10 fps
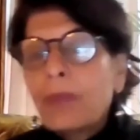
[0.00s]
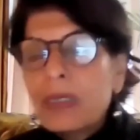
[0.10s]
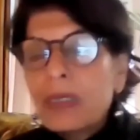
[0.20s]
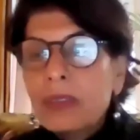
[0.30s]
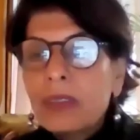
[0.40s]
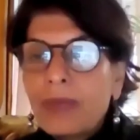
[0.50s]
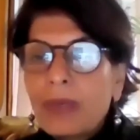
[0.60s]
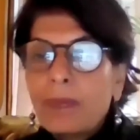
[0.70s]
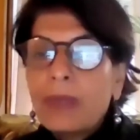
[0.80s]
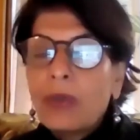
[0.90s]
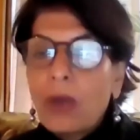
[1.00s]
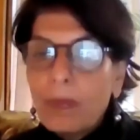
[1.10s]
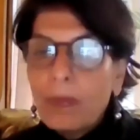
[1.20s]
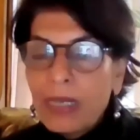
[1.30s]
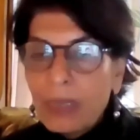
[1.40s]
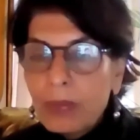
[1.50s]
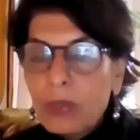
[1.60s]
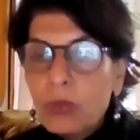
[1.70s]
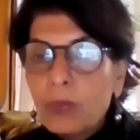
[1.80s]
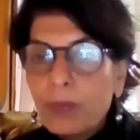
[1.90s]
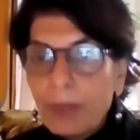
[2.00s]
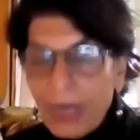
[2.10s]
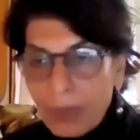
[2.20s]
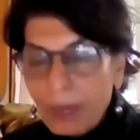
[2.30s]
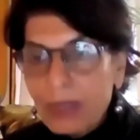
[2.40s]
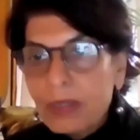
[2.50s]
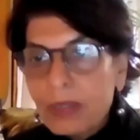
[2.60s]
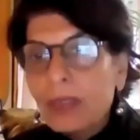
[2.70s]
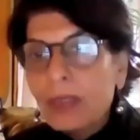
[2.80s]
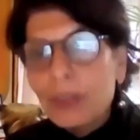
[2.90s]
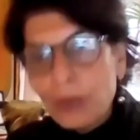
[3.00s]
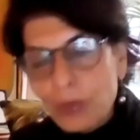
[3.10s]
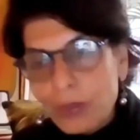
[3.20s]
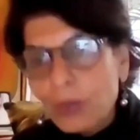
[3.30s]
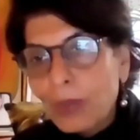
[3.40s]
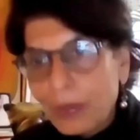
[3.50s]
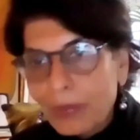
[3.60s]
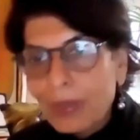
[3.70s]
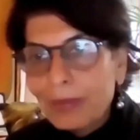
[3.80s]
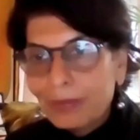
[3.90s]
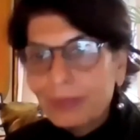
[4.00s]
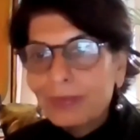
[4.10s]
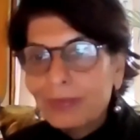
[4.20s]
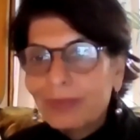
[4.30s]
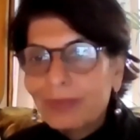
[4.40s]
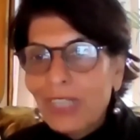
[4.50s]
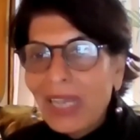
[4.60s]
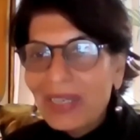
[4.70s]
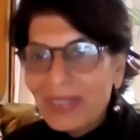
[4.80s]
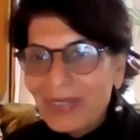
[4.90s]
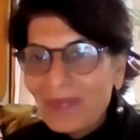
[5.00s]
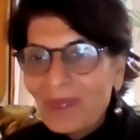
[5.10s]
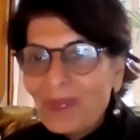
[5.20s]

Muscle development, not being able to make muscle is also one of the signs.